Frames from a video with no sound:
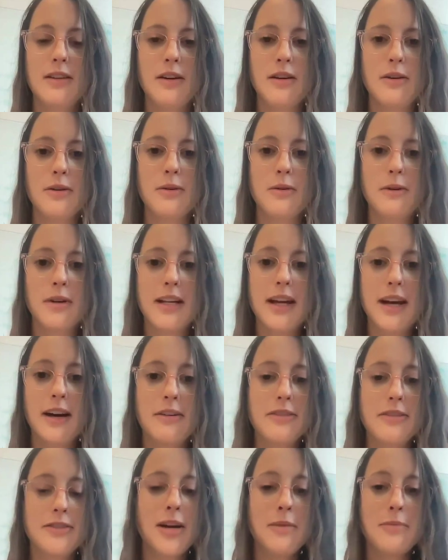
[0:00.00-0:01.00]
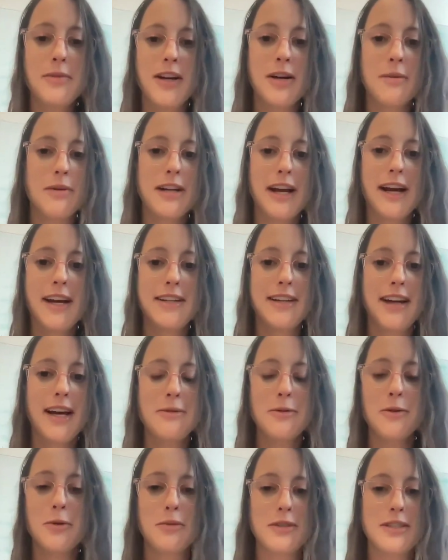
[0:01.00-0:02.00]
So yeah, I'll stop there, but
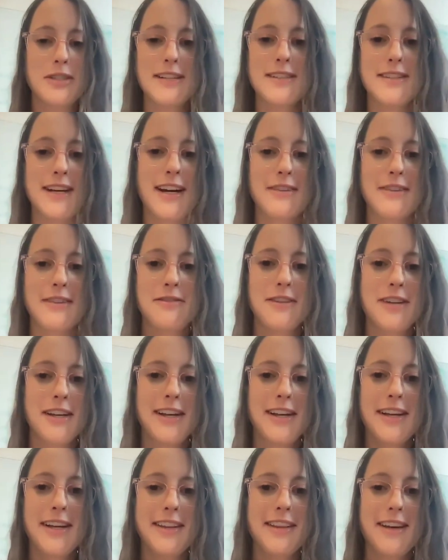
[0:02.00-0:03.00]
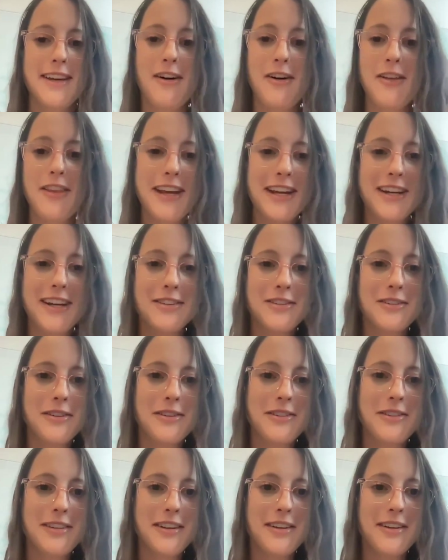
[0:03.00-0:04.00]
I won't pretend to have all the
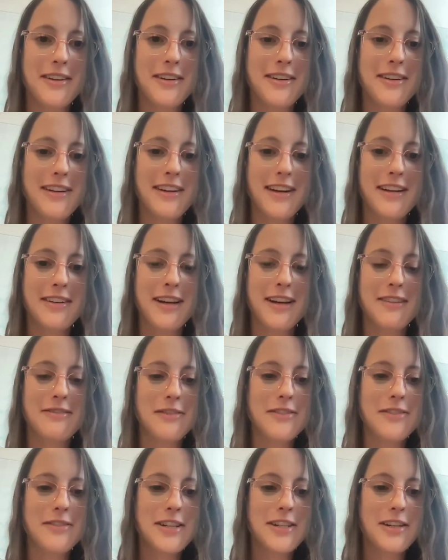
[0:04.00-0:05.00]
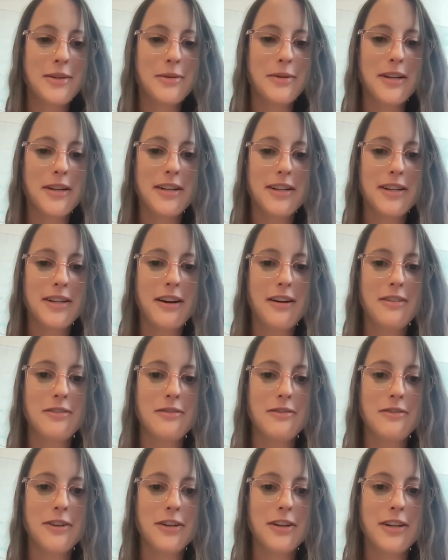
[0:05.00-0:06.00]
answers, and I'd love to hear what
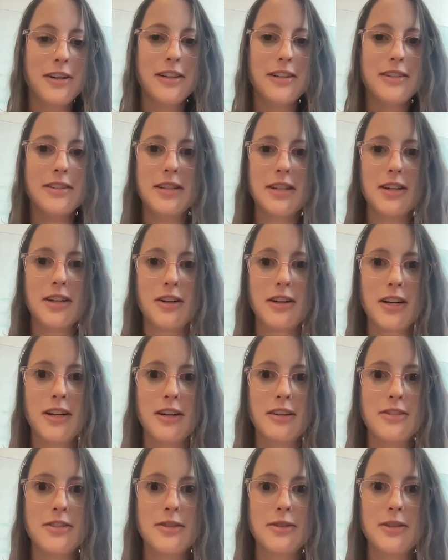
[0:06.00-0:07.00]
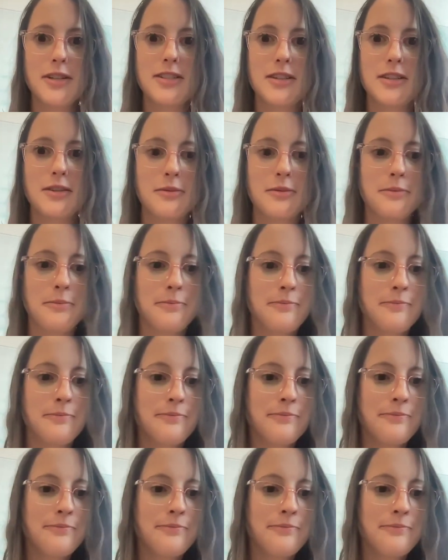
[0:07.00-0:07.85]
Oliver and The Guardian are doing too.